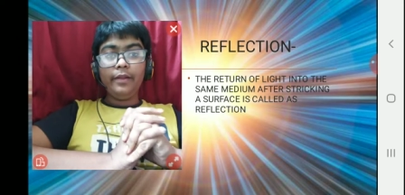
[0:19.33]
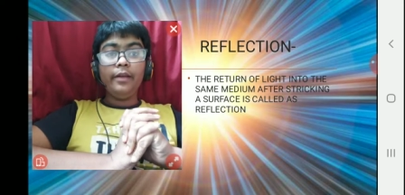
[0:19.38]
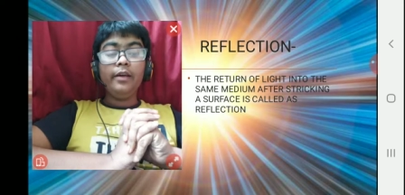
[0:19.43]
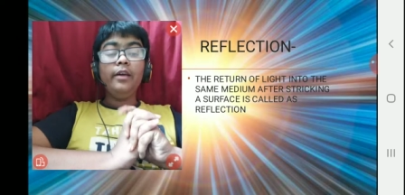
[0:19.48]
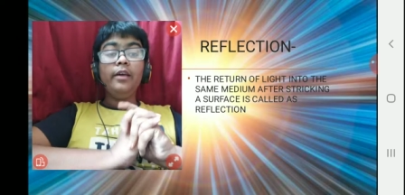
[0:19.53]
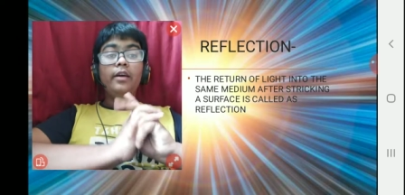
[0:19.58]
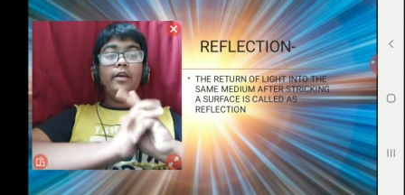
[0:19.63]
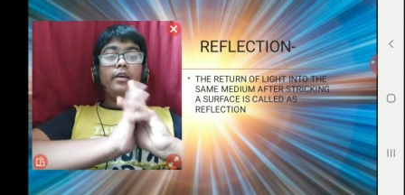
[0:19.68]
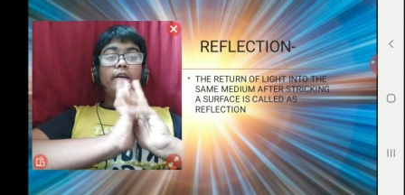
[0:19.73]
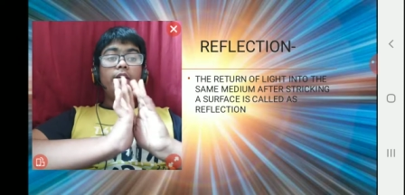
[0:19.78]

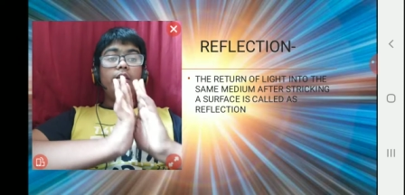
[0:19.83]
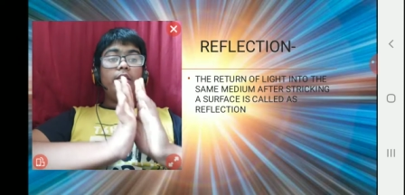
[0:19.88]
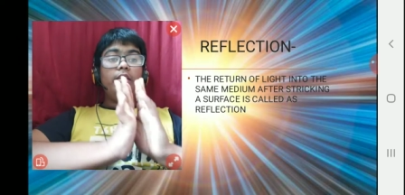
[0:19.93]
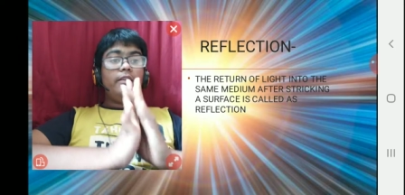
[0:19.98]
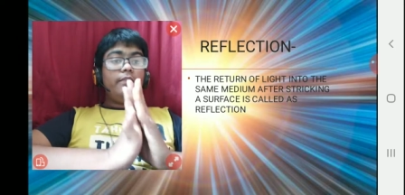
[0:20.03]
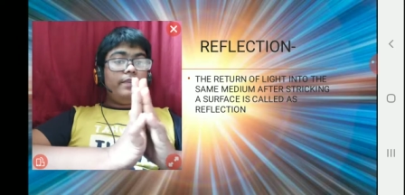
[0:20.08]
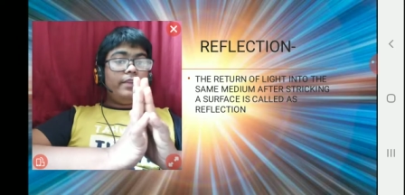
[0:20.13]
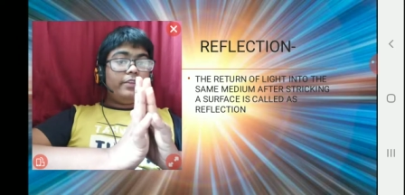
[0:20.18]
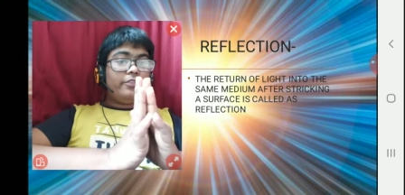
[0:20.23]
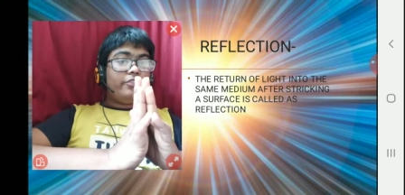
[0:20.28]
Reflection
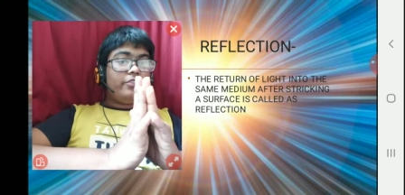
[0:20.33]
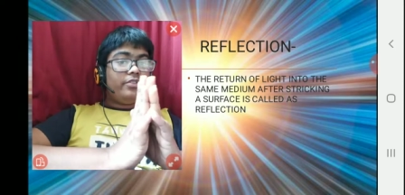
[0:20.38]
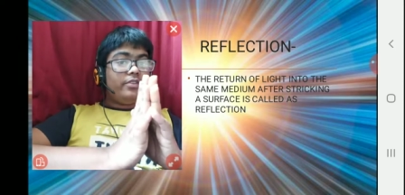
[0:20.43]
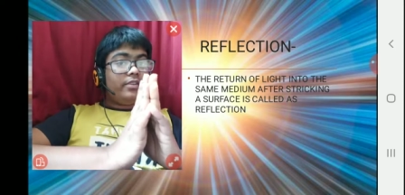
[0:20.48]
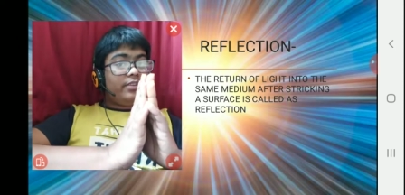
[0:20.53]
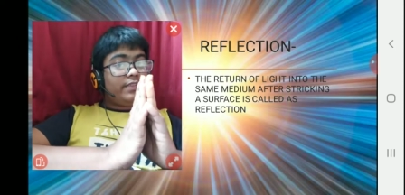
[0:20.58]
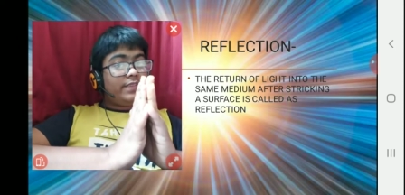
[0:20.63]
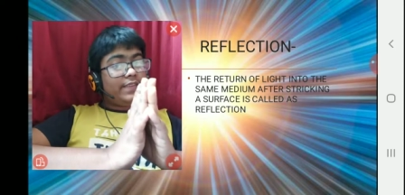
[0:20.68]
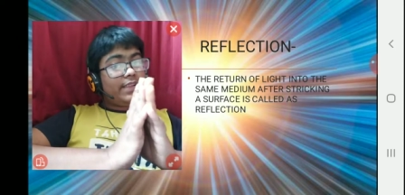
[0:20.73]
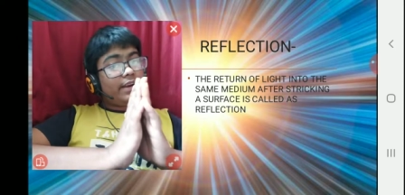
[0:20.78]
is the
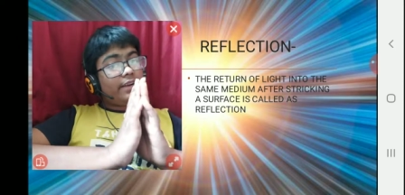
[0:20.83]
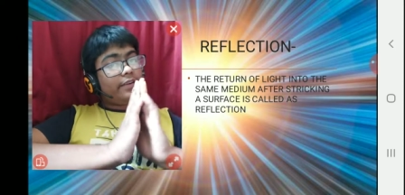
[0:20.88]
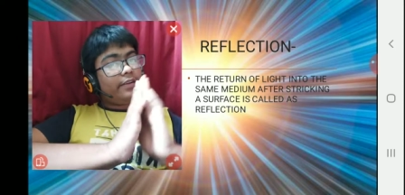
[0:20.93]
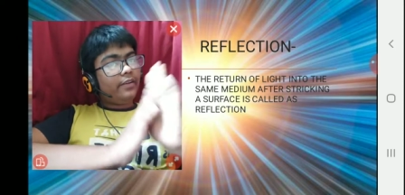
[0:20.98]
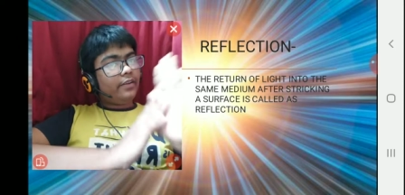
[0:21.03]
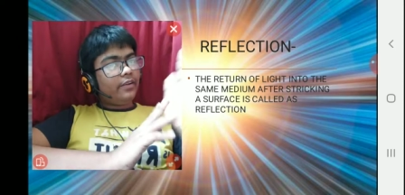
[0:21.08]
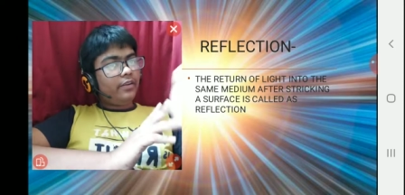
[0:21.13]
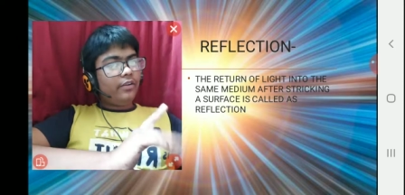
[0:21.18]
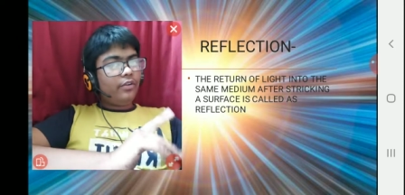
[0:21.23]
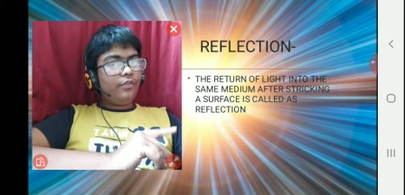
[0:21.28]
return of
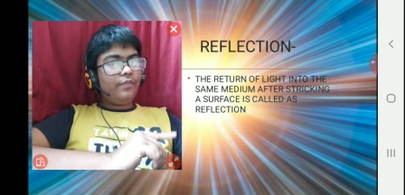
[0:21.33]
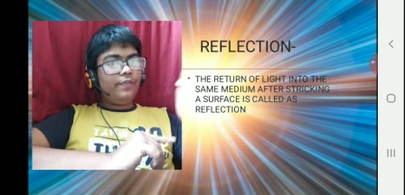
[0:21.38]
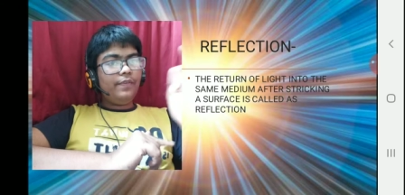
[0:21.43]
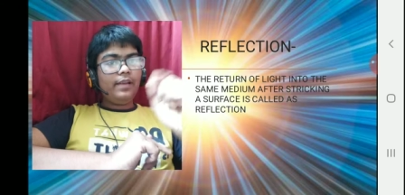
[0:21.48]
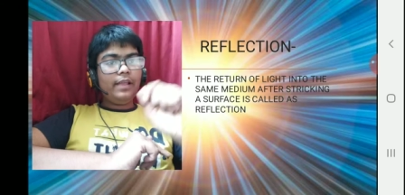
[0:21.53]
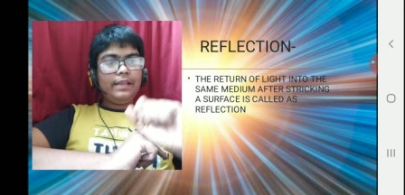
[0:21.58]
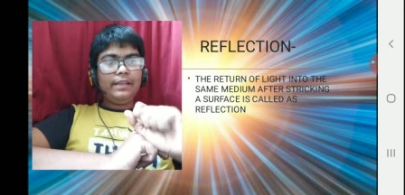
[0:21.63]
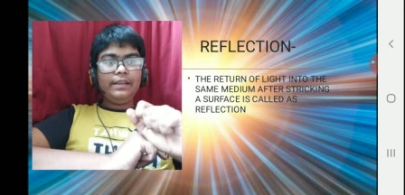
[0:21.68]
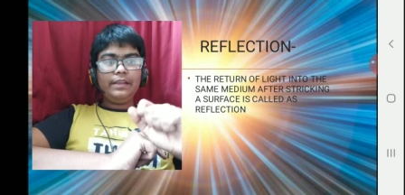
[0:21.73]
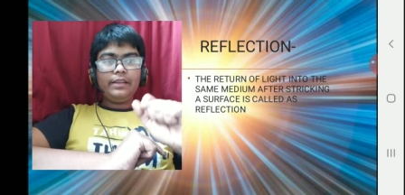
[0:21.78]
light
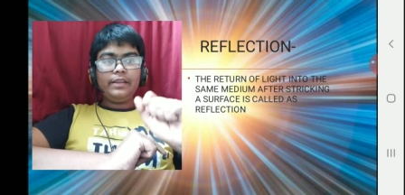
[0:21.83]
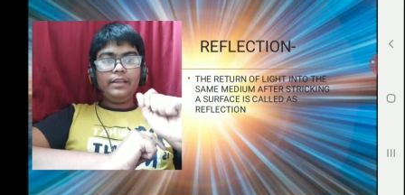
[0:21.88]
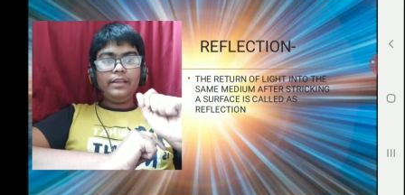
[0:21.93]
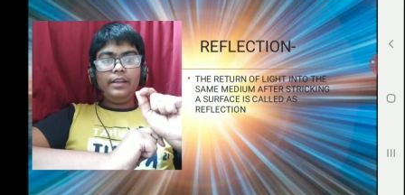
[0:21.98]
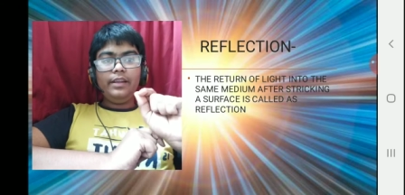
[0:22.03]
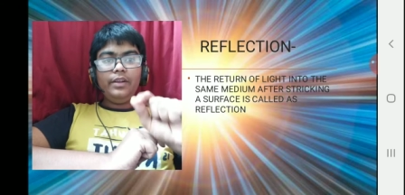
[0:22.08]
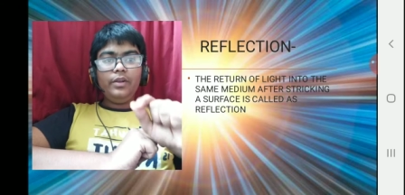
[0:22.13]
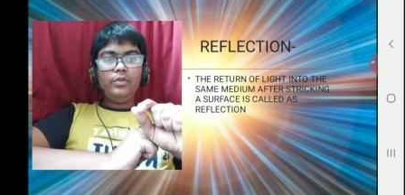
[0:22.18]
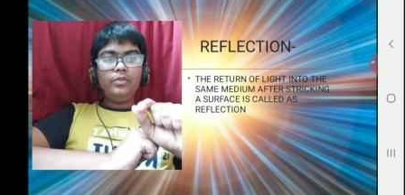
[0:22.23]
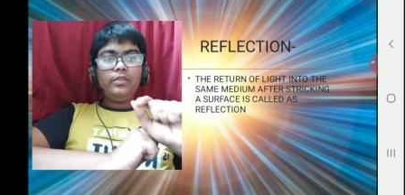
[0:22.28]
into the
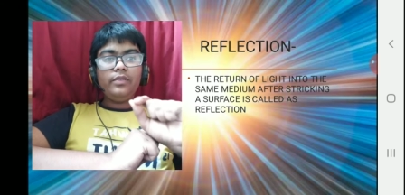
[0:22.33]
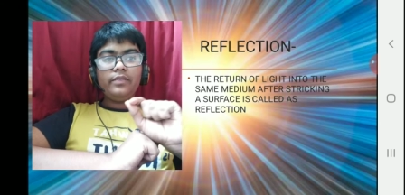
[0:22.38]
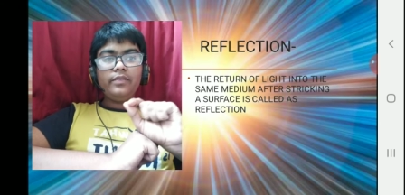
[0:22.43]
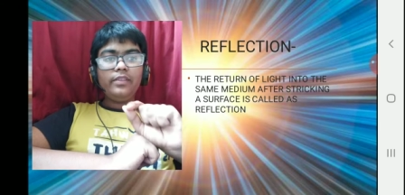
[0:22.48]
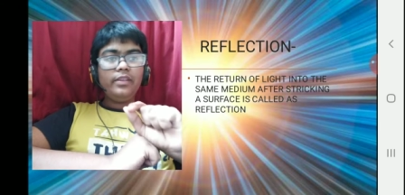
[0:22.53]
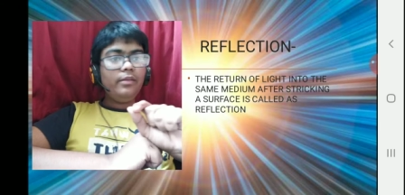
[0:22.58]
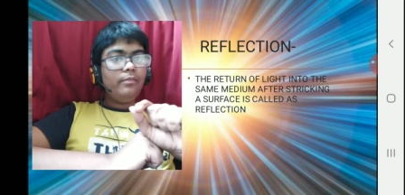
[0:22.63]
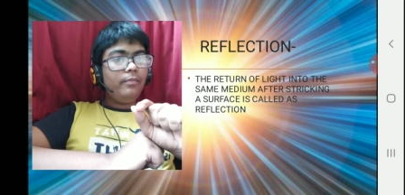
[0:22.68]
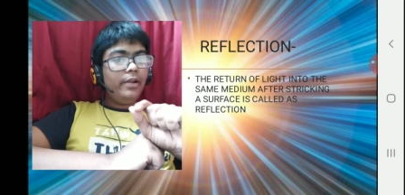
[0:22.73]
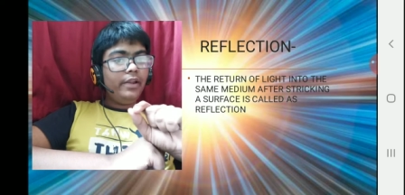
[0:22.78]
same medium
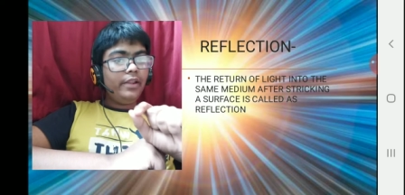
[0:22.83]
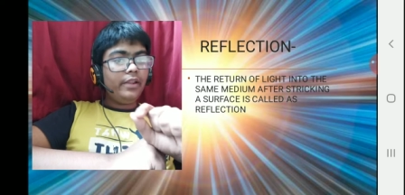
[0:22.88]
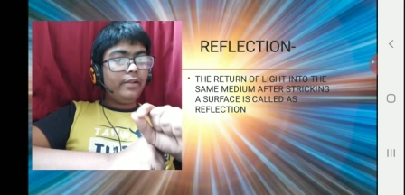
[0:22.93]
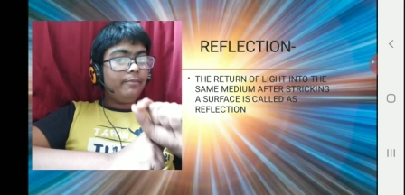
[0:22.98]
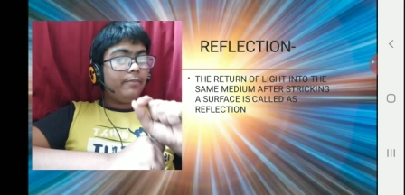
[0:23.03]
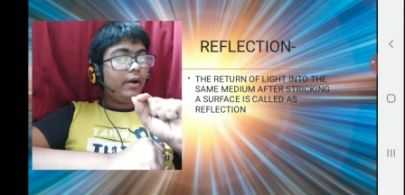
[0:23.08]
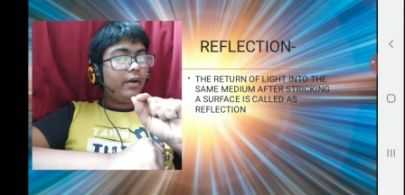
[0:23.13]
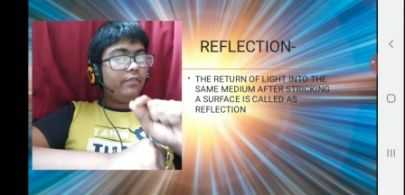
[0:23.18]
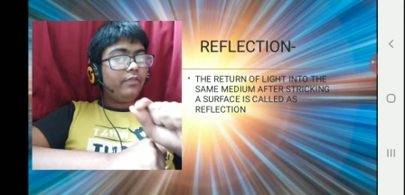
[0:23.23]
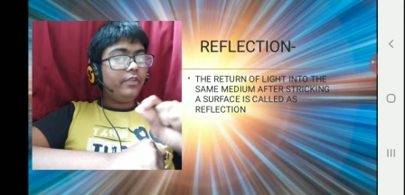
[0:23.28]
after
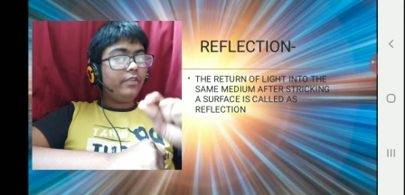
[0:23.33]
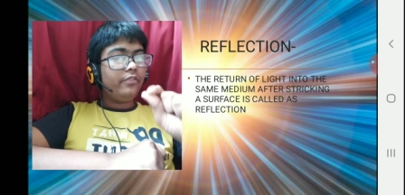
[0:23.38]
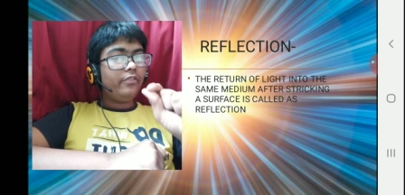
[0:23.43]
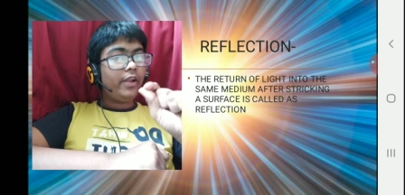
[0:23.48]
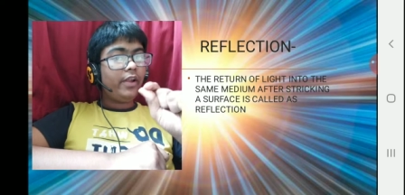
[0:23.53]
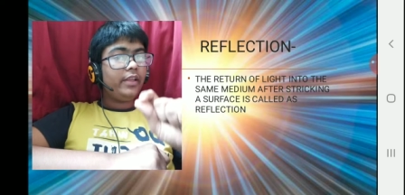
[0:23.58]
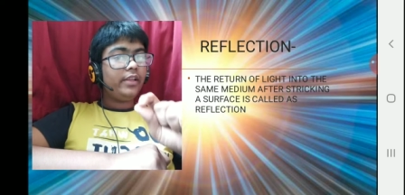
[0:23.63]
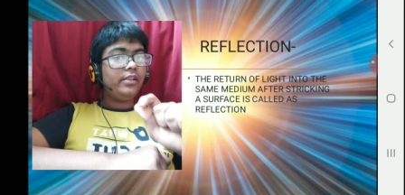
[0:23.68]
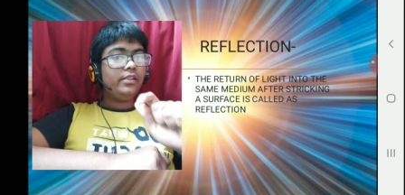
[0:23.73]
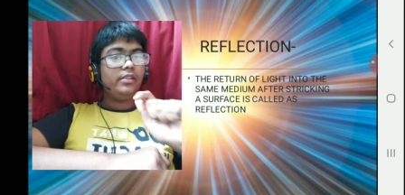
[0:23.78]
striking a
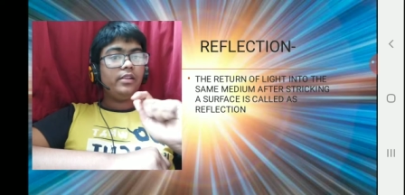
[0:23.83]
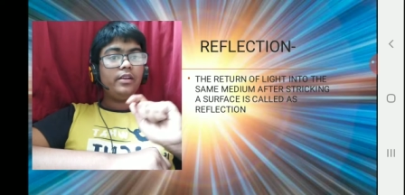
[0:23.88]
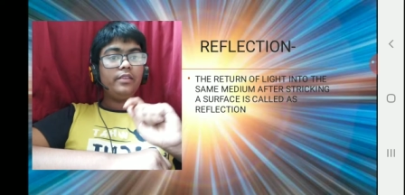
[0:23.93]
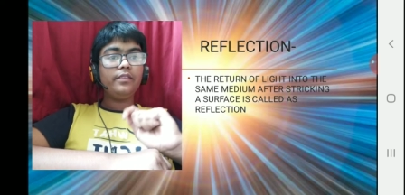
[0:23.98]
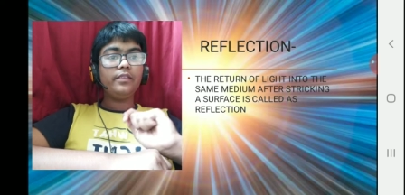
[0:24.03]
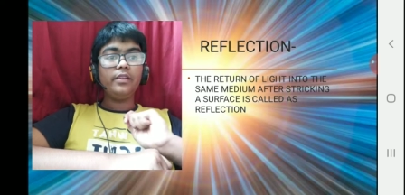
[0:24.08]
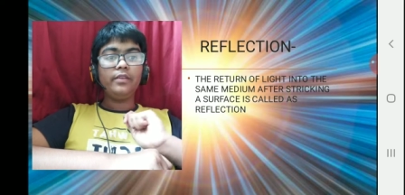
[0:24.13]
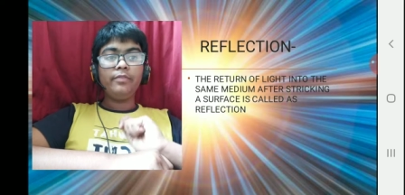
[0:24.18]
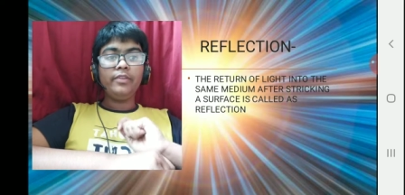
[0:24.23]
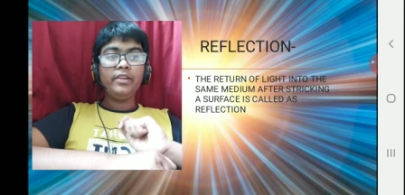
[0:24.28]
surface.